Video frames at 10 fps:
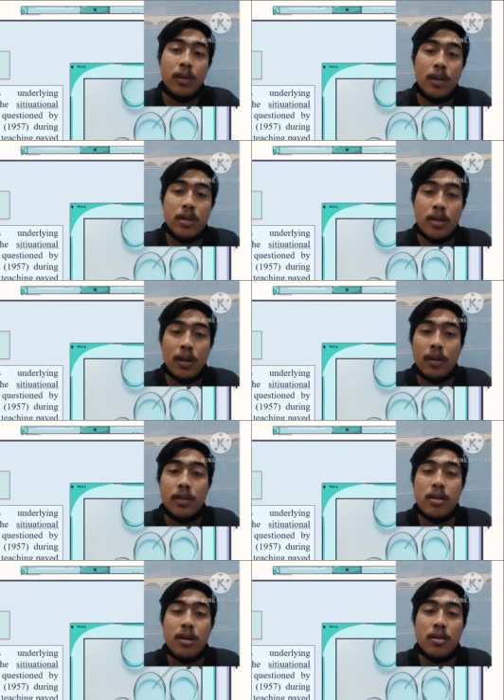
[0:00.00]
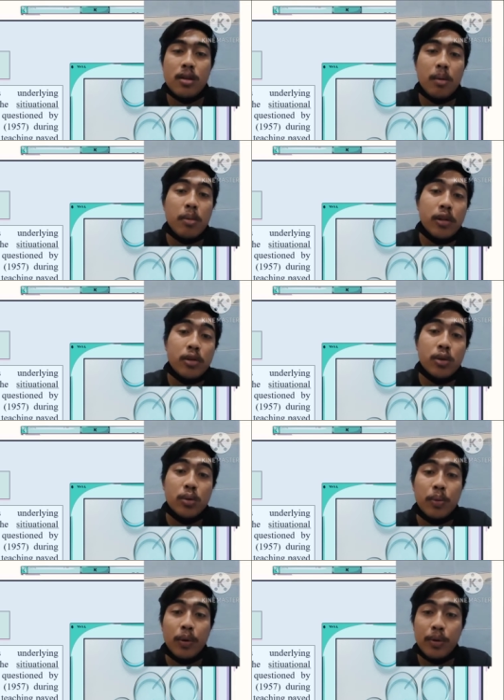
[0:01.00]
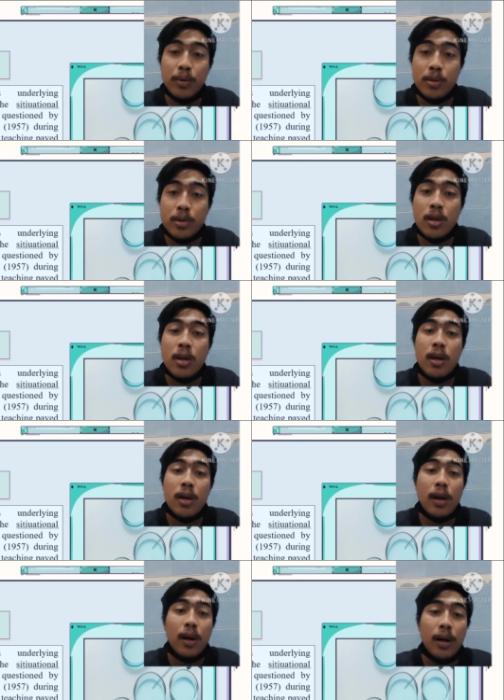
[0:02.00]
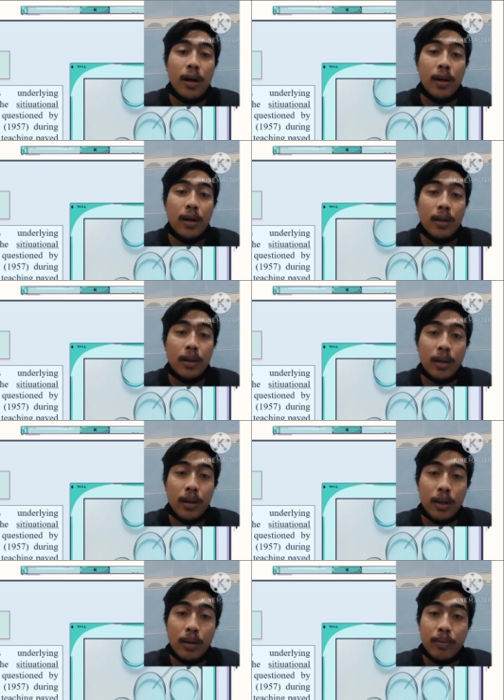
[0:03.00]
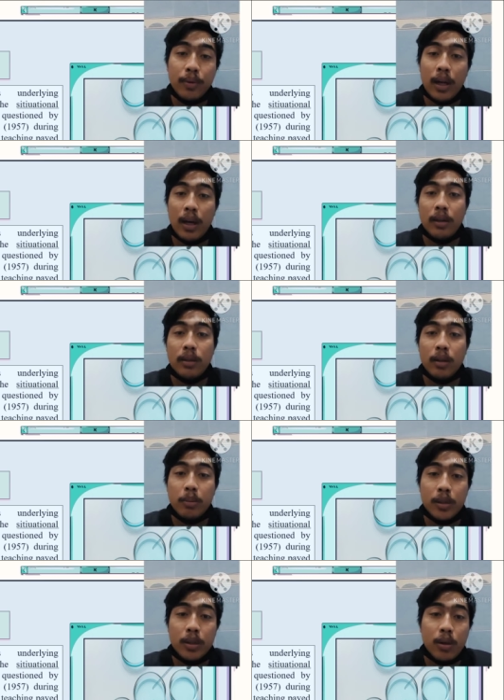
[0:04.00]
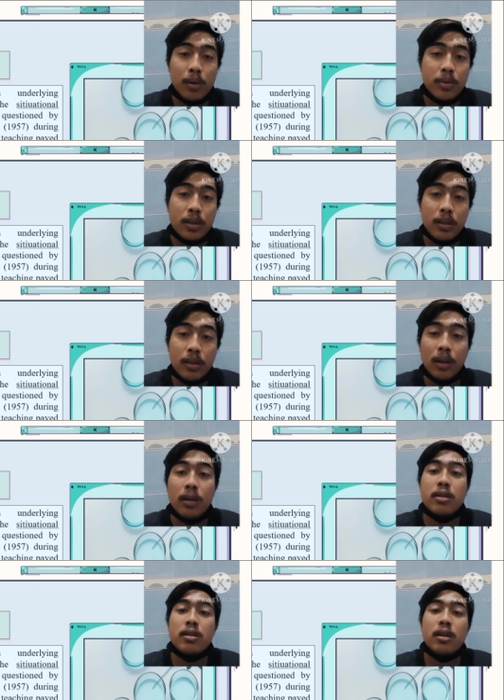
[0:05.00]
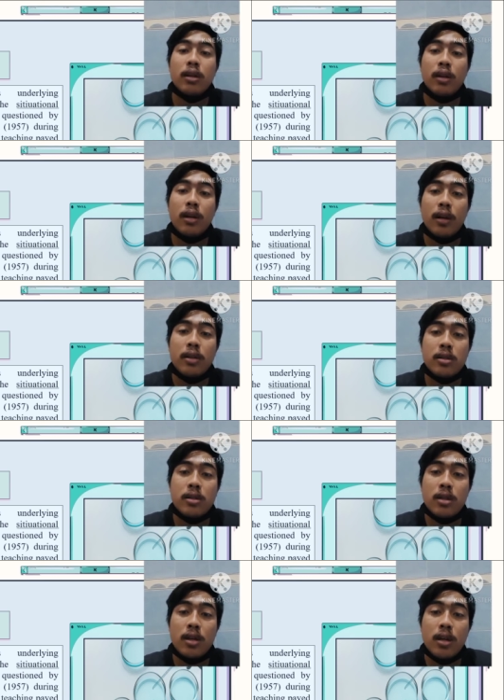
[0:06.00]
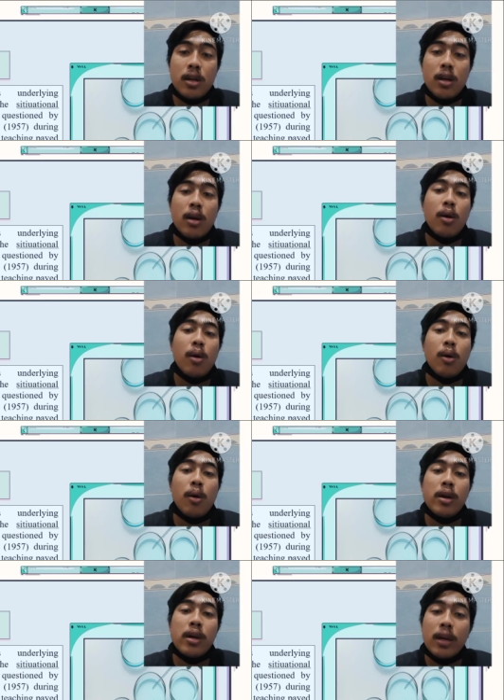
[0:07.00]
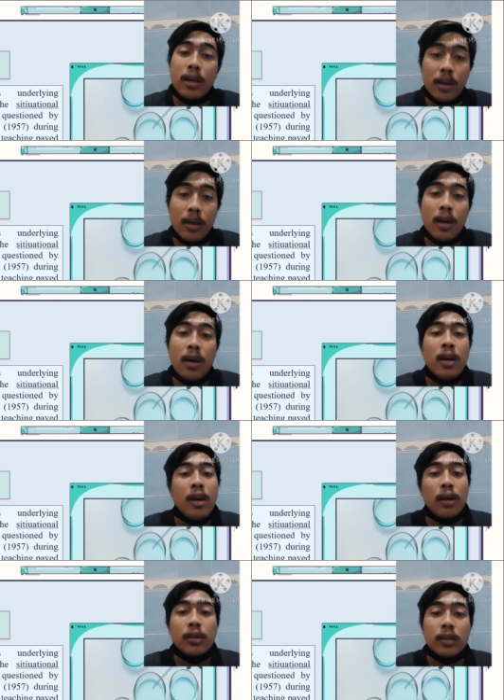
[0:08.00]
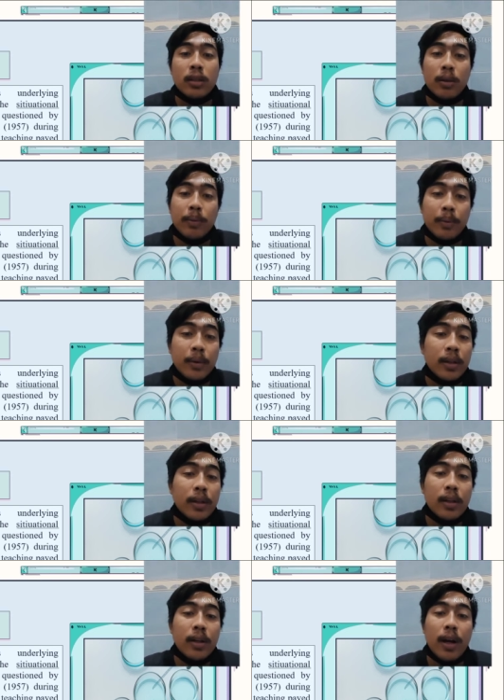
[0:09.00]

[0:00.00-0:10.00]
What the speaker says: a child is able to produce an infinite number of sentences that she or he has never